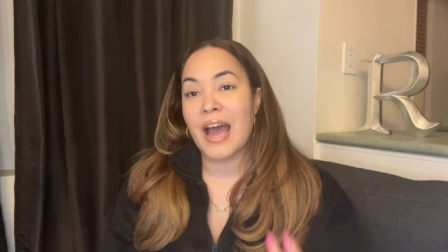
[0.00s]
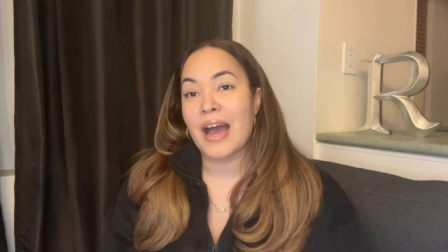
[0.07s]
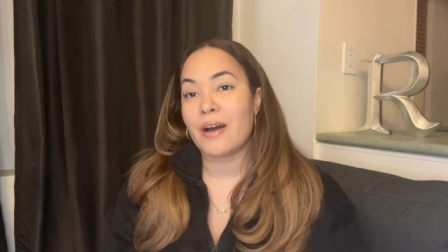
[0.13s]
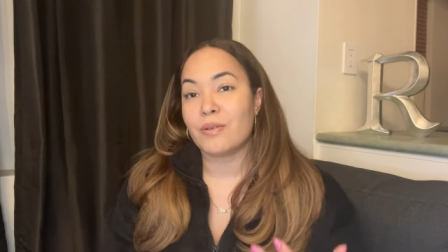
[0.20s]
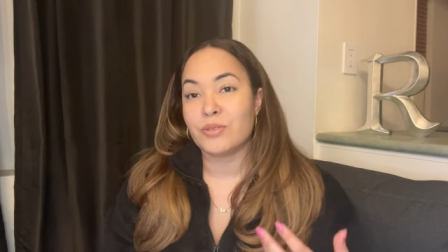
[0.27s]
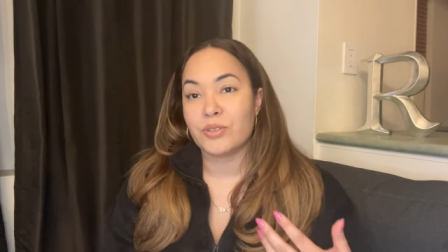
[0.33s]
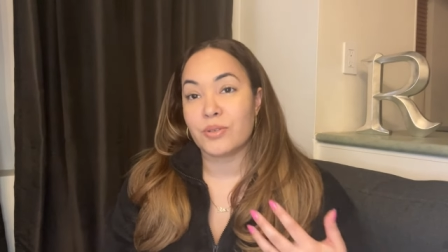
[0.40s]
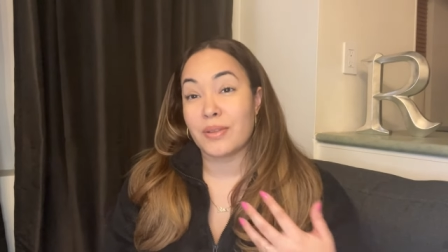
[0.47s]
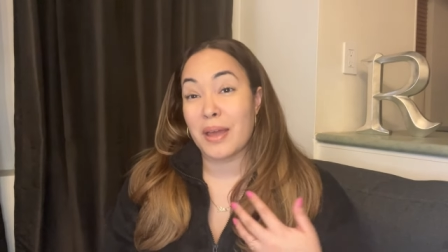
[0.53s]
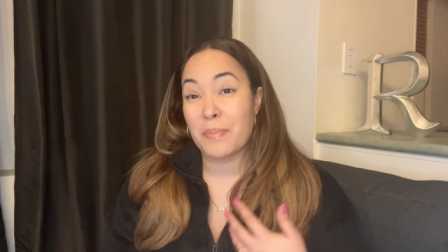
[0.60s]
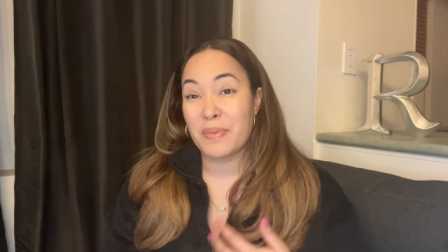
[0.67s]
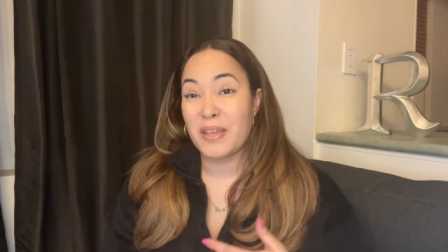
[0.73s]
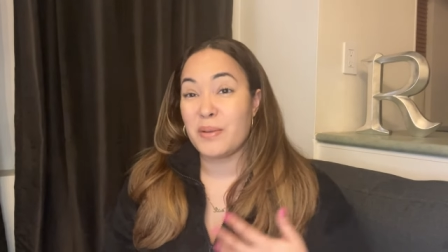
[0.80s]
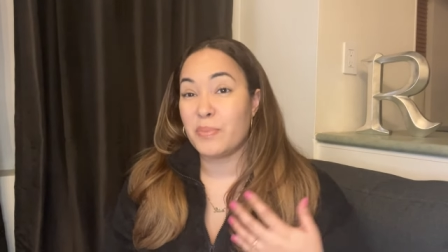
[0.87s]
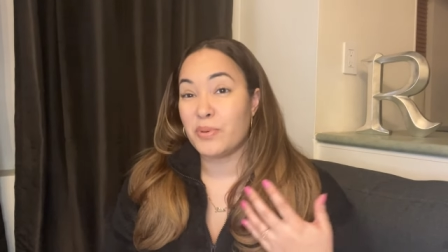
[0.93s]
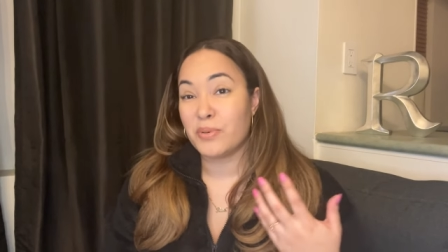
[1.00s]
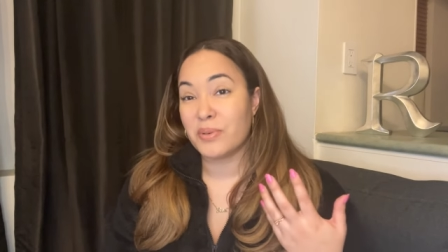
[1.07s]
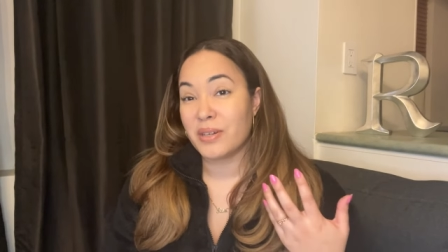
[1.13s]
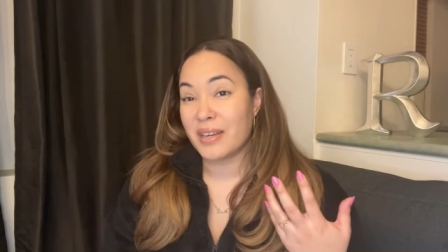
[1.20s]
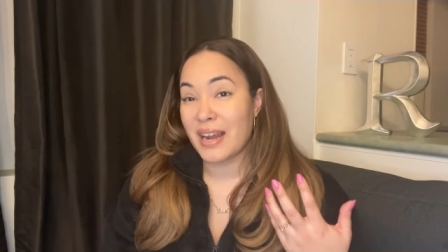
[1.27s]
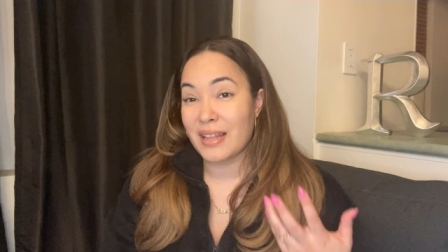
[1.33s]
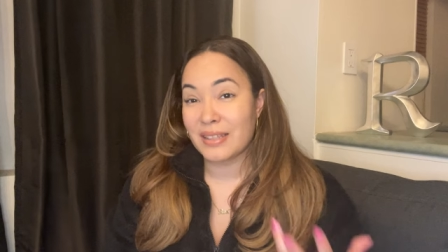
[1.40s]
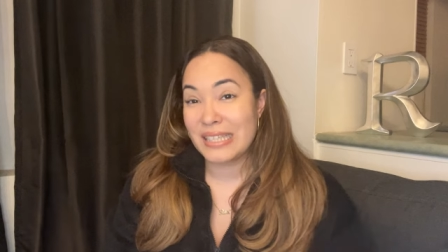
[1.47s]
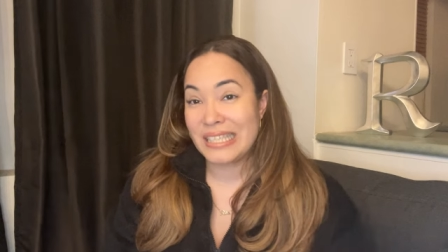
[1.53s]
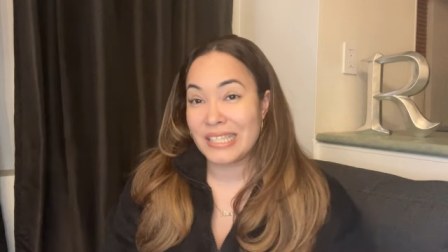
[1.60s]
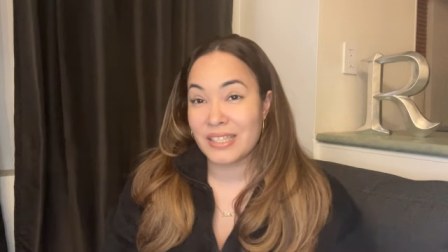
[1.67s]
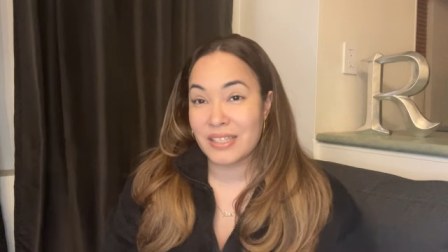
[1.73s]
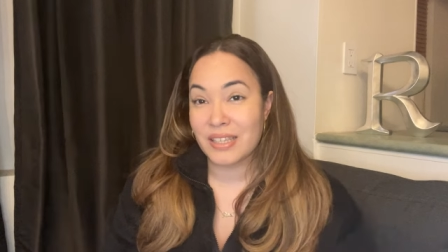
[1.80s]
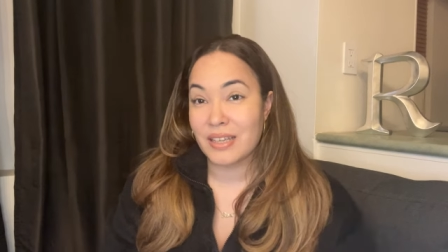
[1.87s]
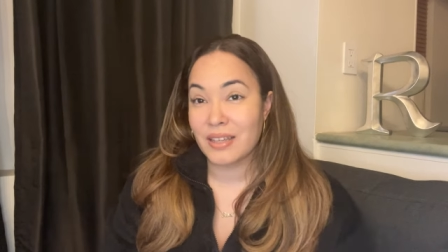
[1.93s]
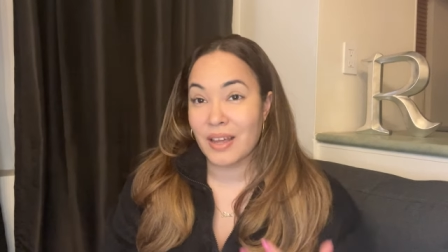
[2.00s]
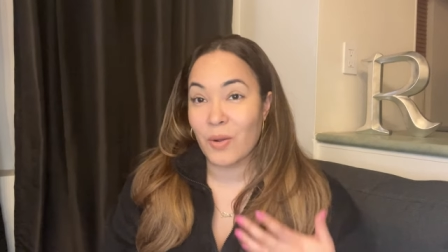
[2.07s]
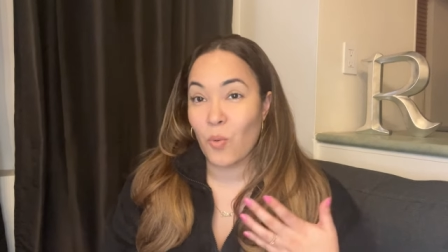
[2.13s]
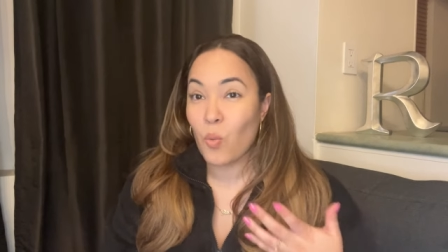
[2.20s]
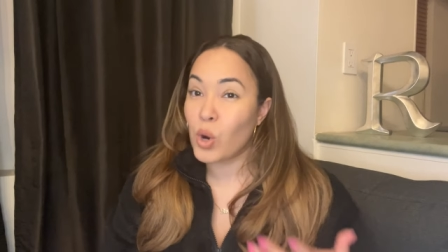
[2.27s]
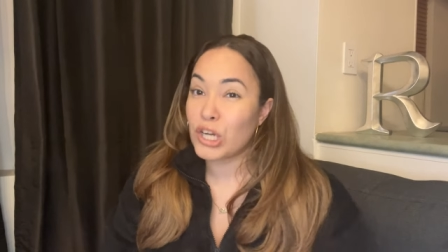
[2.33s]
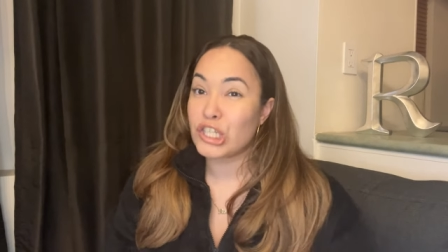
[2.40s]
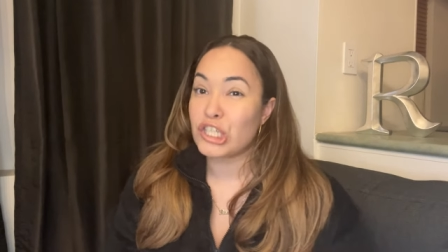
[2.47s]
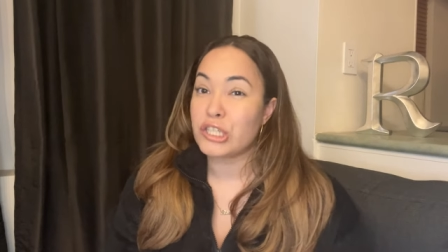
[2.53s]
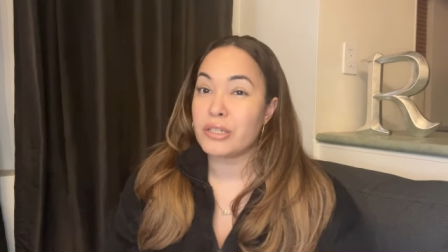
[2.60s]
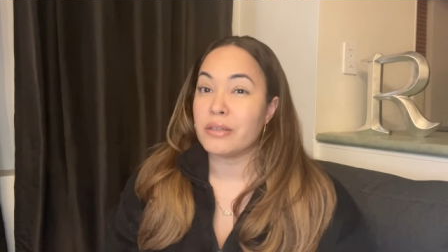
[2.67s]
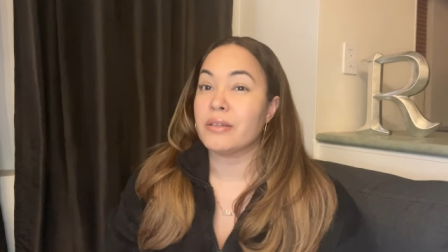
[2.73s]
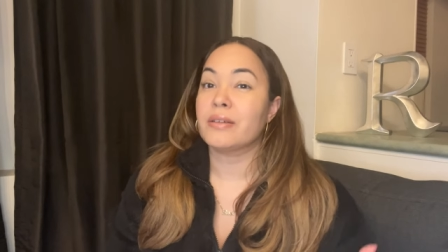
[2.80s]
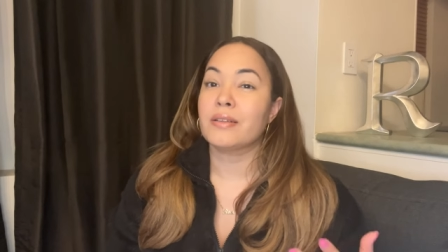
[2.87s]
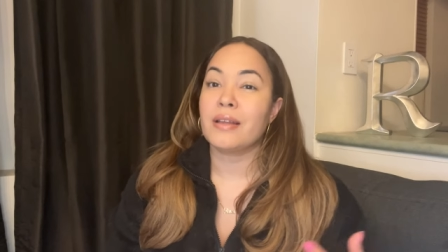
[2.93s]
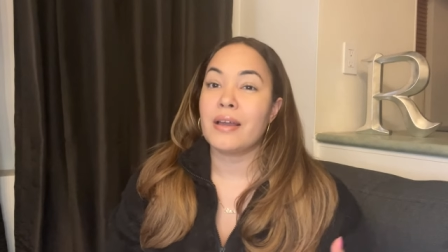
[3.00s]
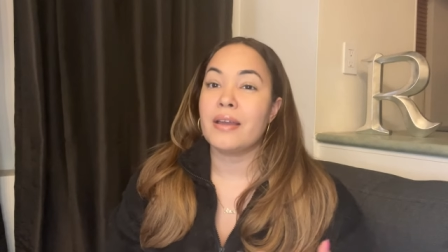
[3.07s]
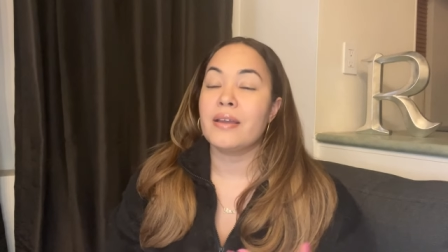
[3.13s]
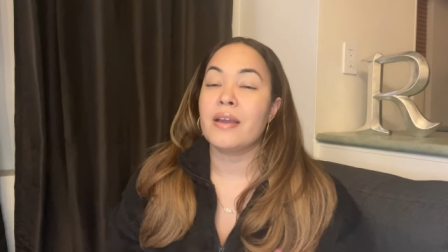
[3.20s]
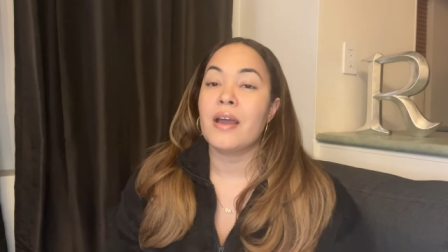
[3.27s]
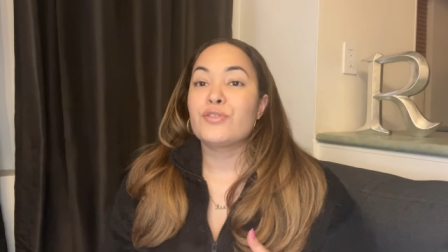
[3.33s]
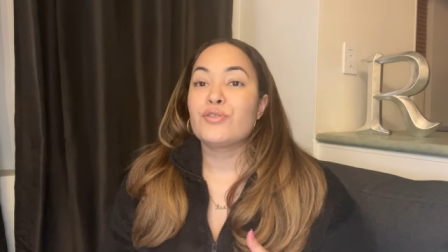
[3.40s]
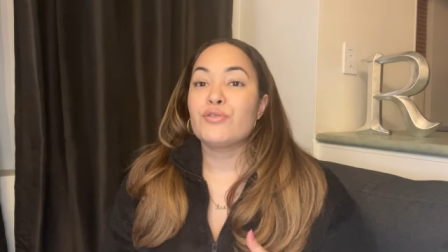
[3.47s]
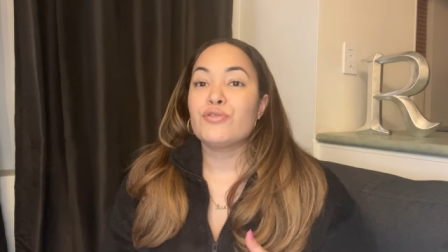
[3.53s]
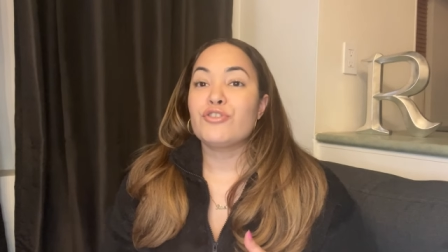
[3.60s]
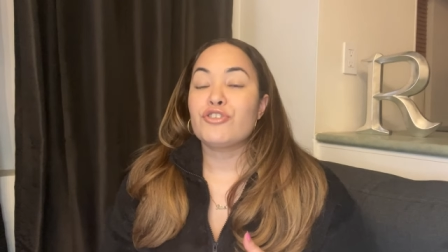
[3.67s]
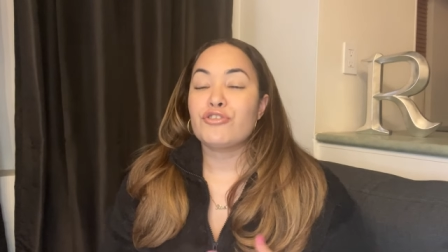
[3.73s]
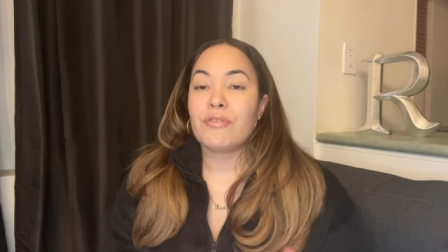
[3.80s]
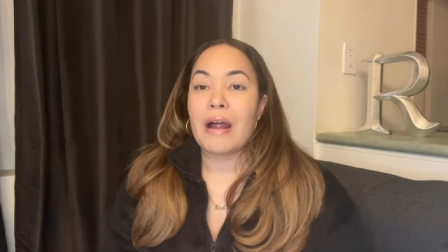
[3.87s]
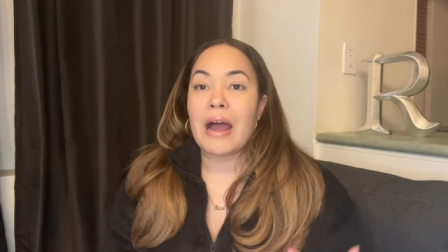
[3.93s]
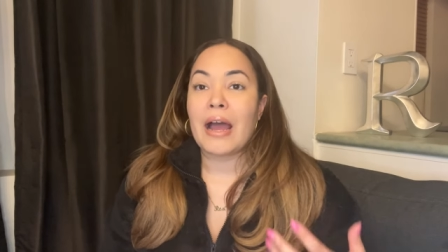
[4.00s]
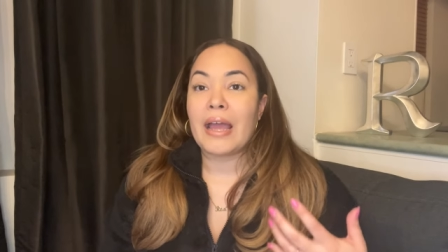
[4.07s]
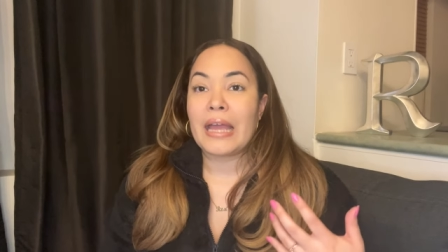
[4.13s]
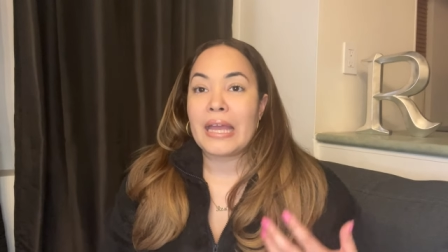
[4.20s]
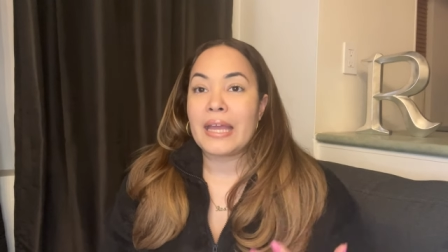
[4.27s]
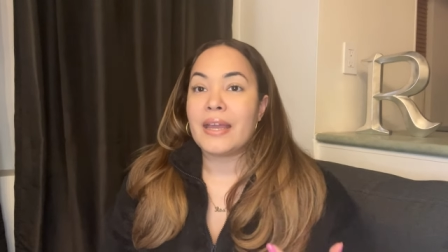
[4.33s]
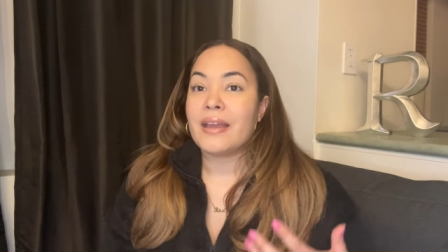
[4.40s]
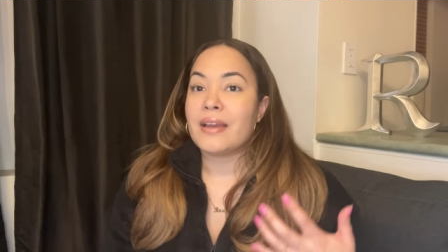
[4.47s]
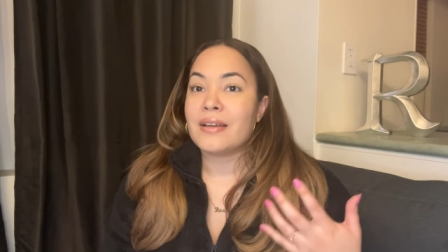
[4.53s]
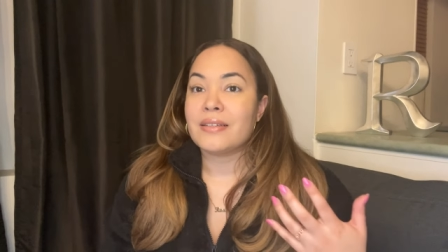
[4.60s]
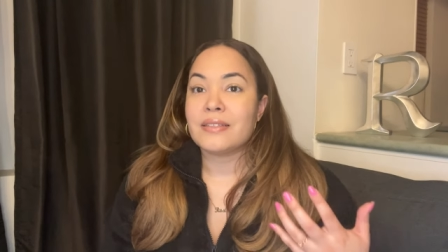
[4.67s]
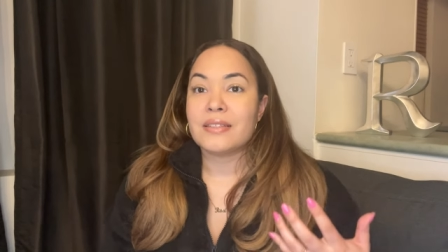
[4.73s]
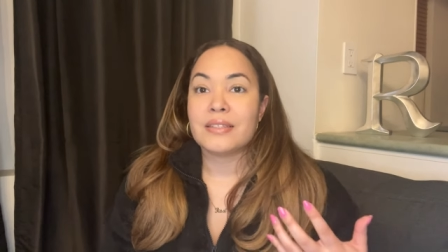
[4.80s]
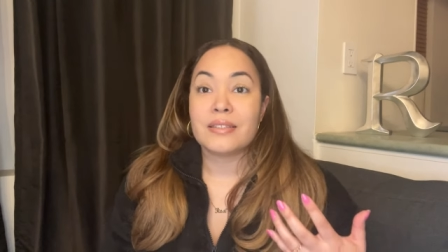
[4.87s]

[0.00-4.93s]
out so that people could at least see like what she looked like to try and